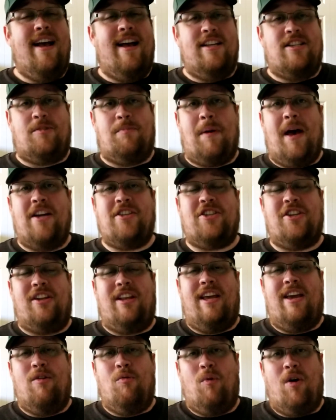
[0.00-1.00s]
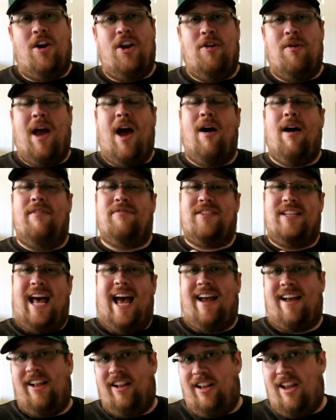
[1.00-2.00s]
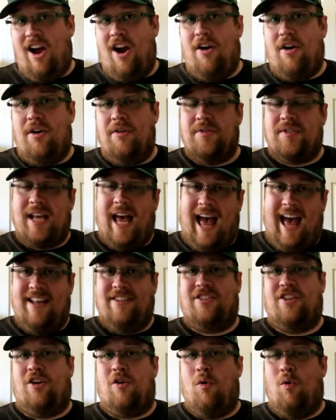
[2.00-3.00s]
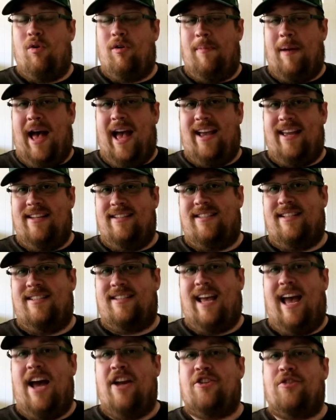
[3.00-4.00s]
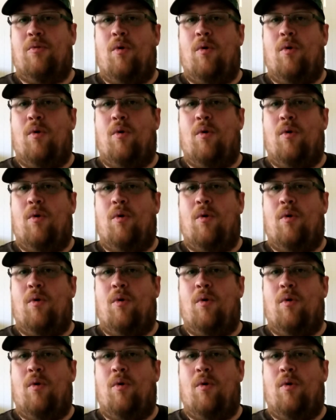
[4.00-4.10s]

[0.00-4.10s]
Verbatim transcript: especially where you now have Zach Collaros as the quarterback in Saskatchewan.